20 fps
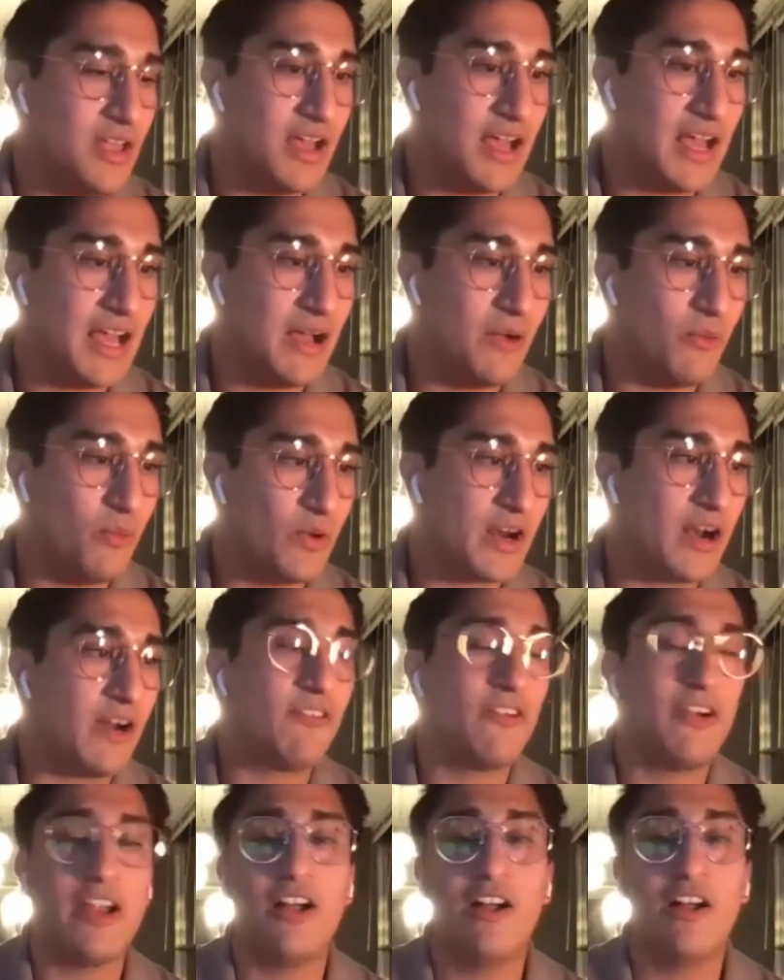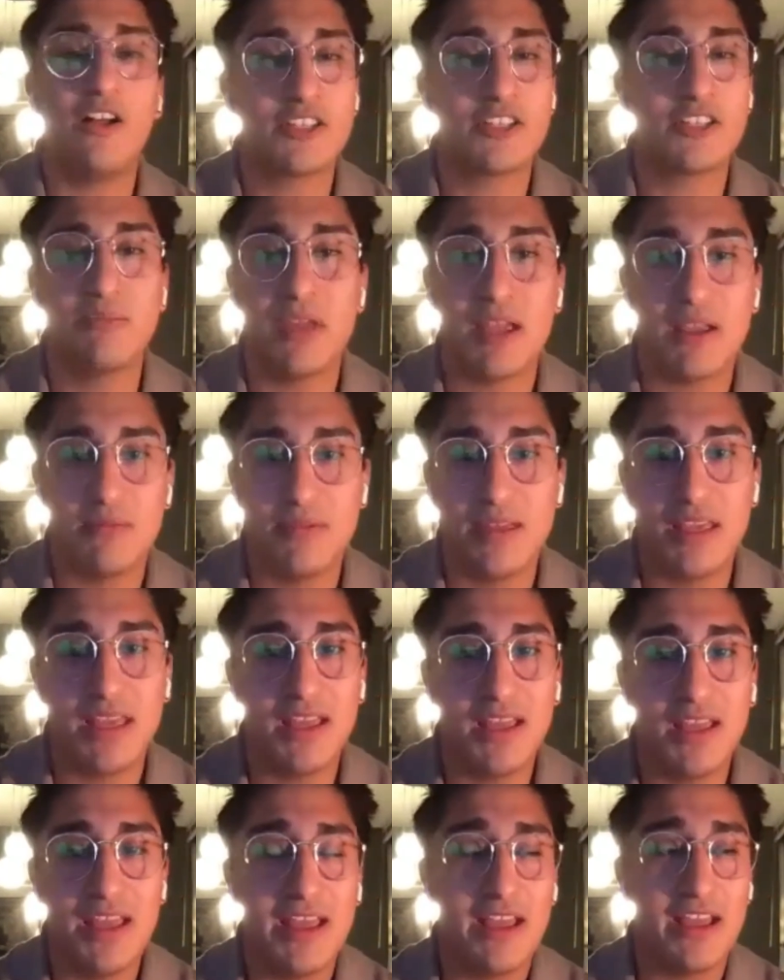whatever else it may
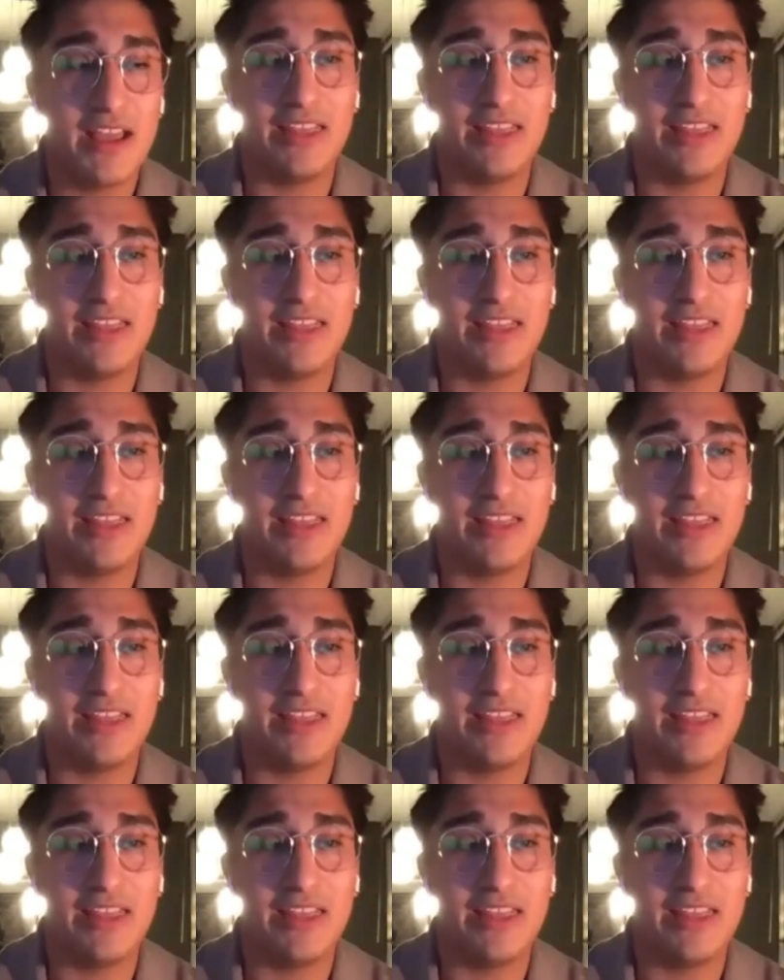be.